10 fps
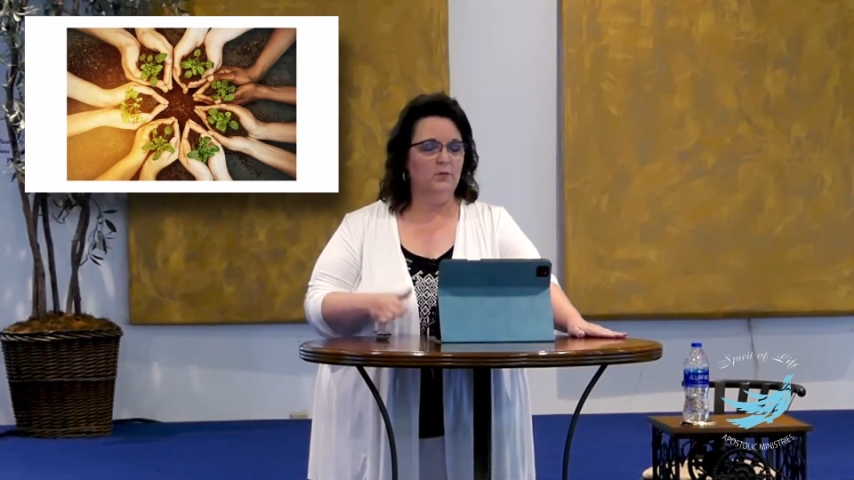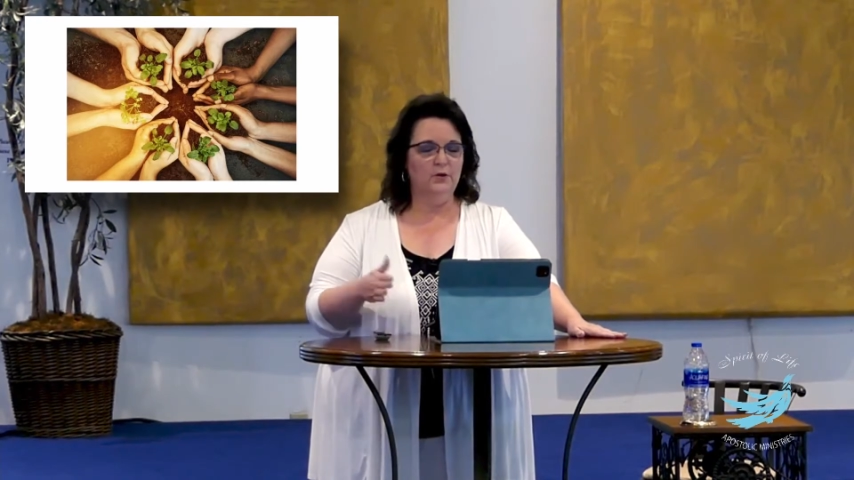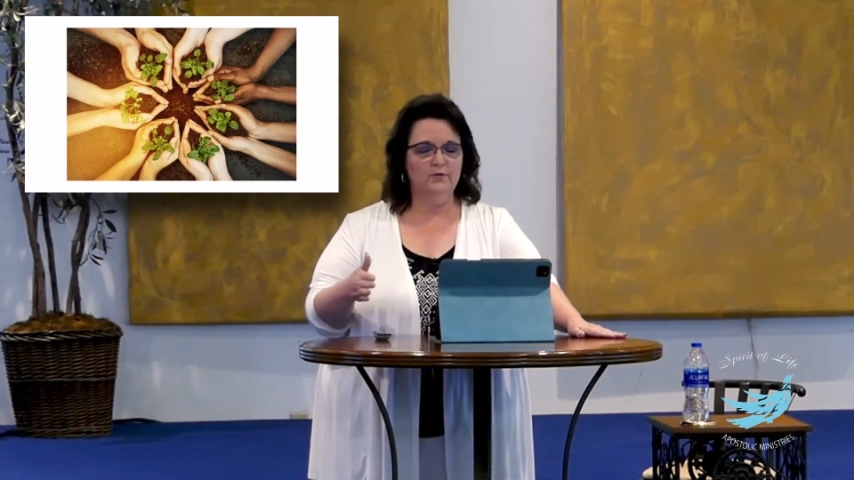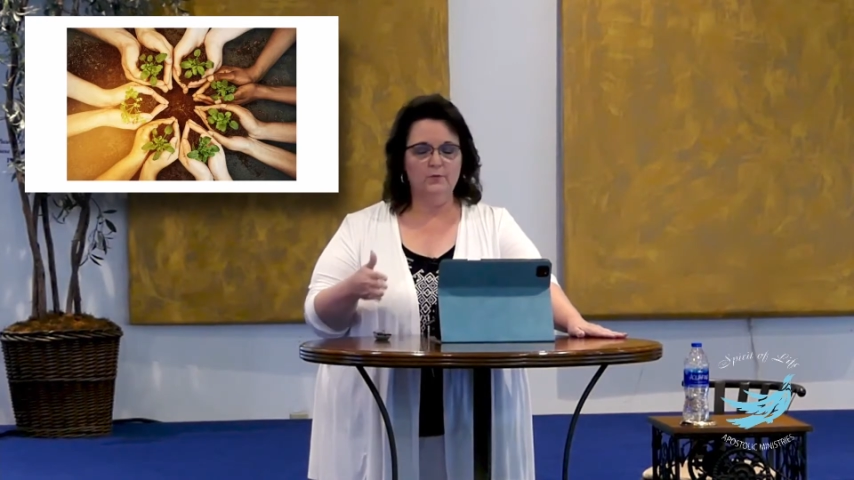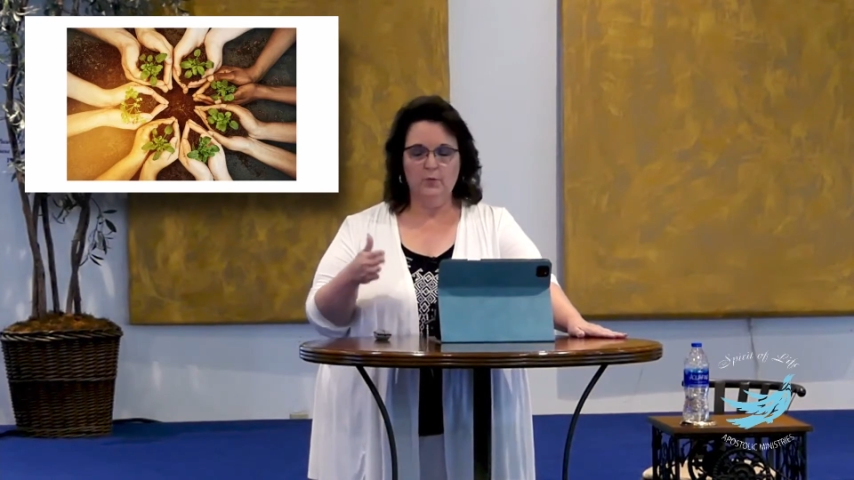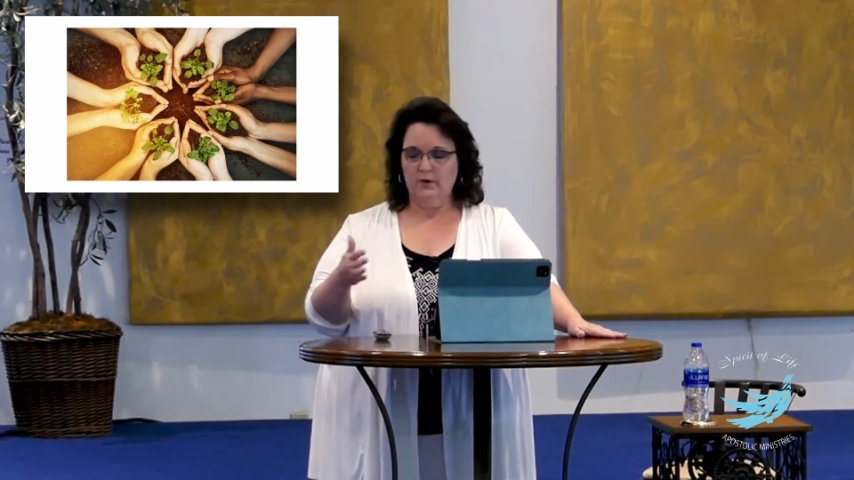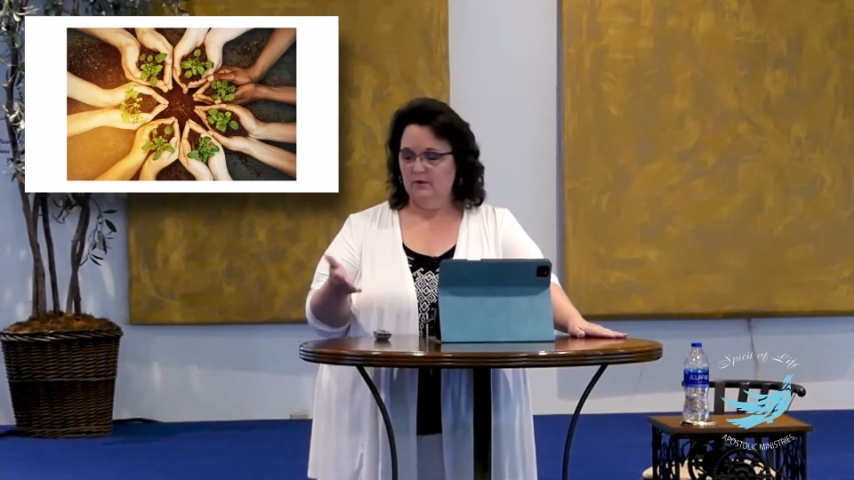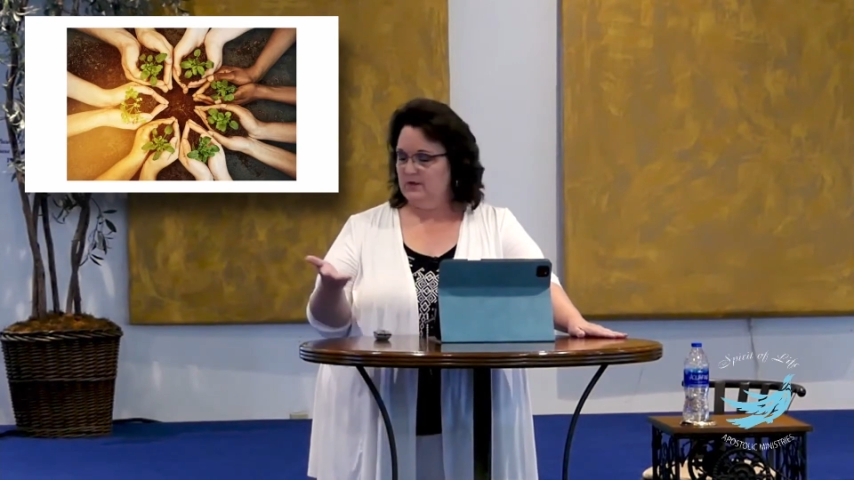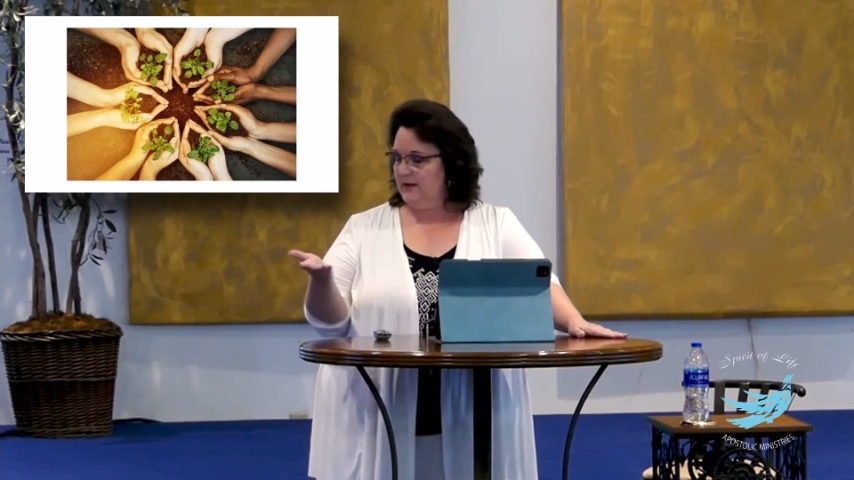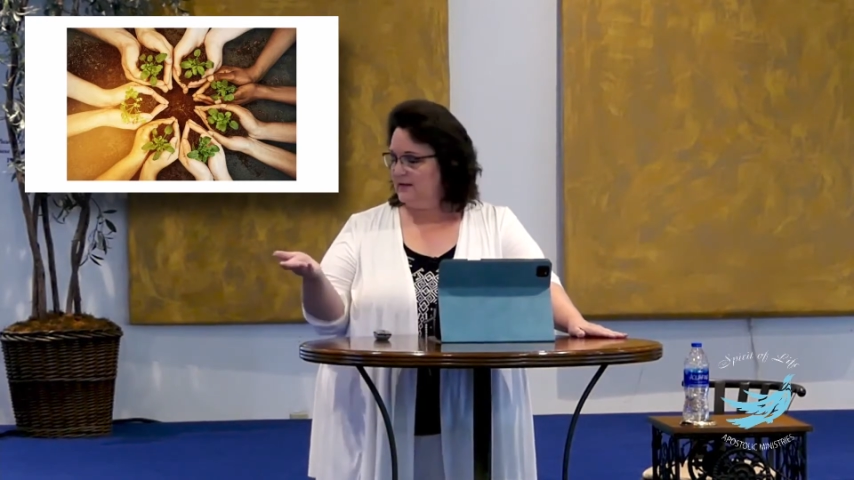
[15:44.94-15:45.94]
when
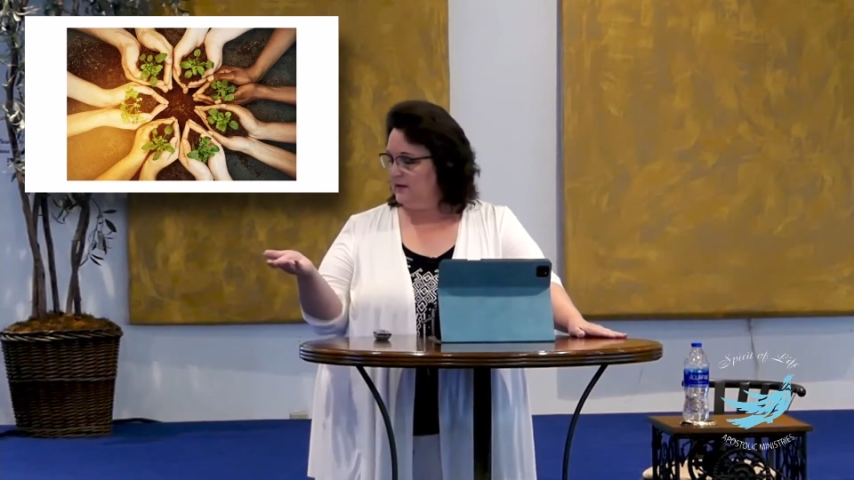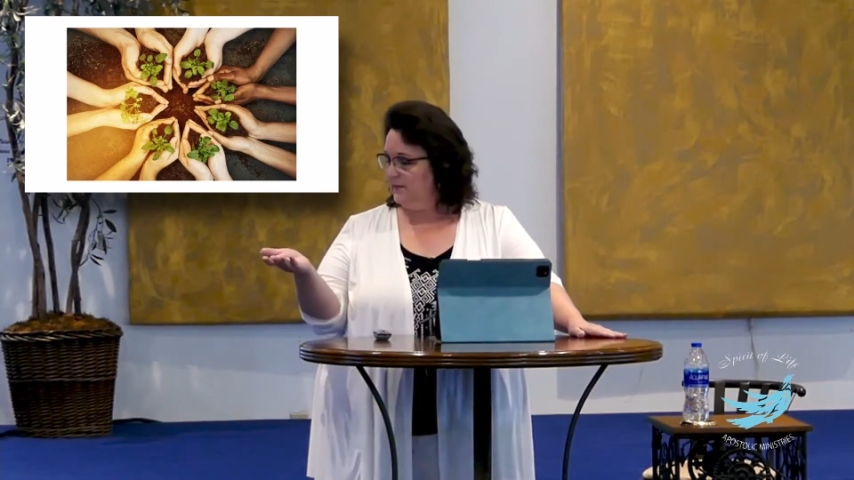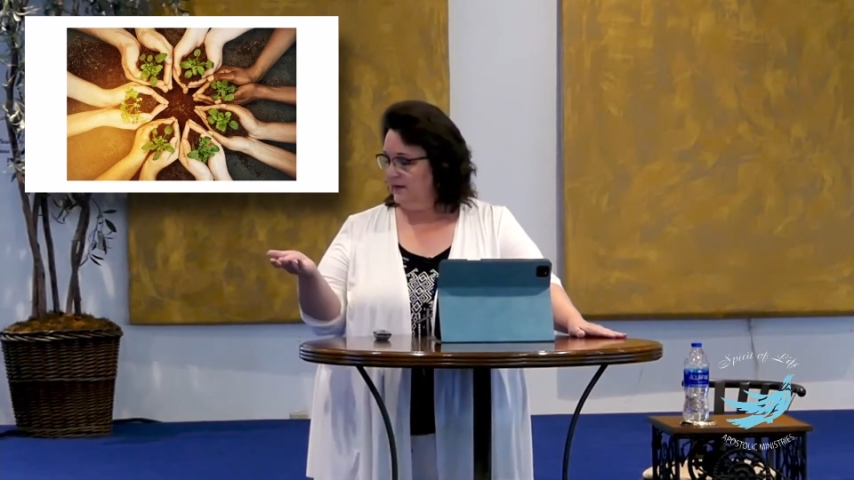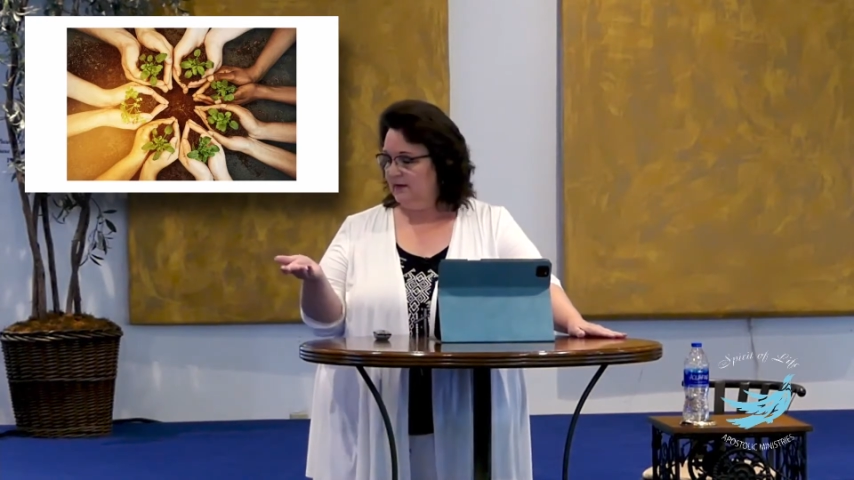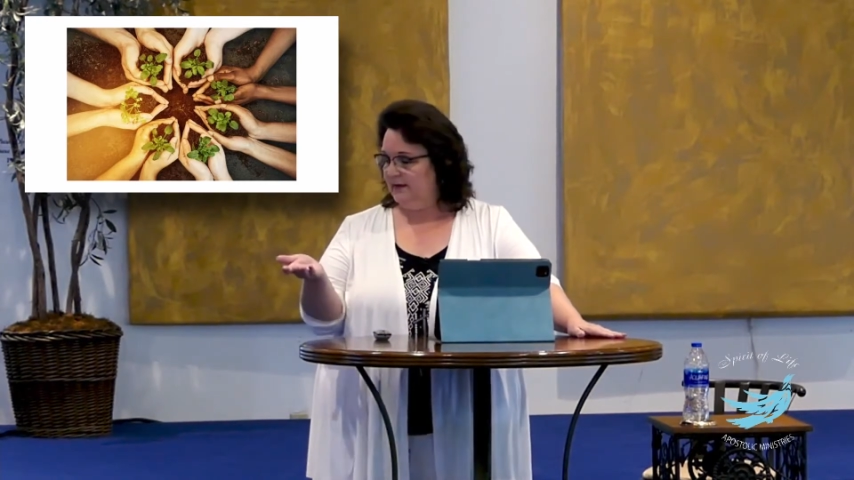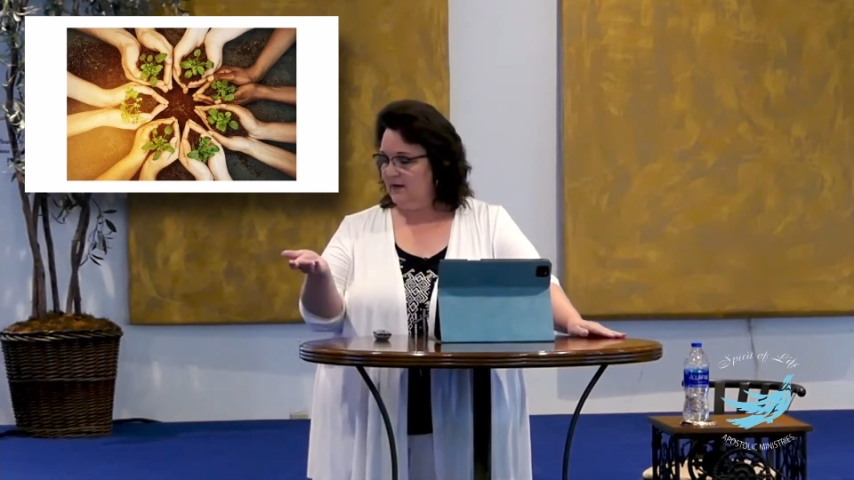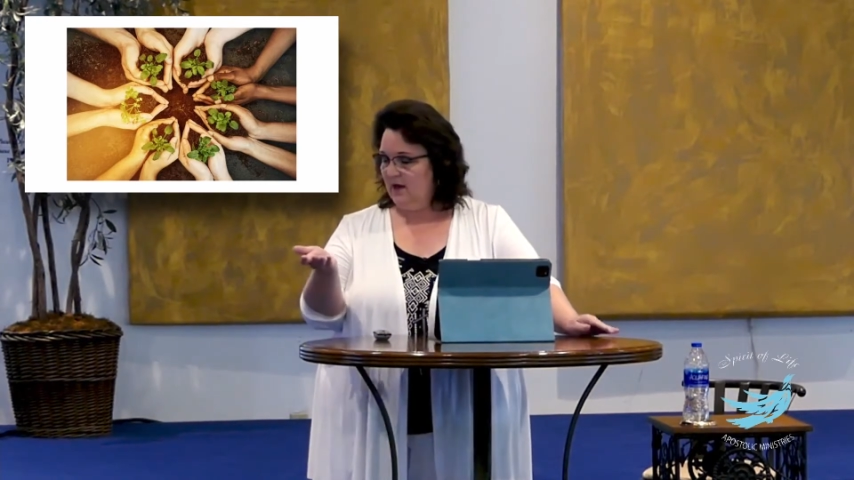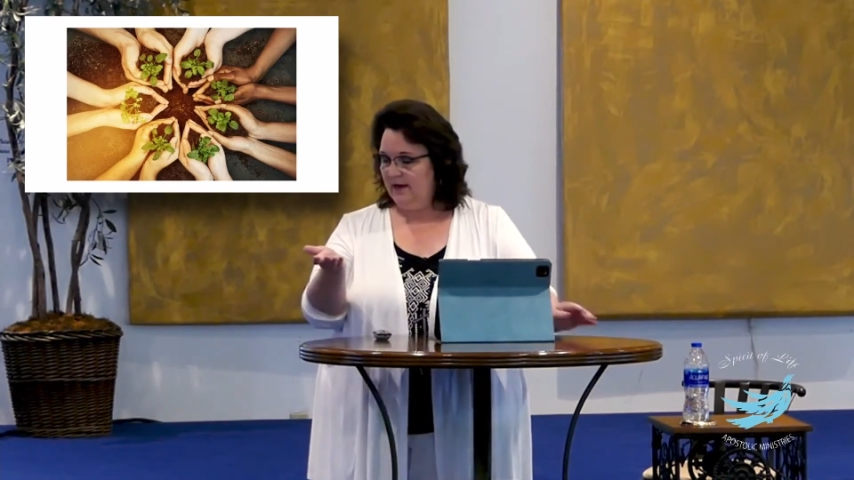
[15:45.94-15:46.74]
you've done something like that,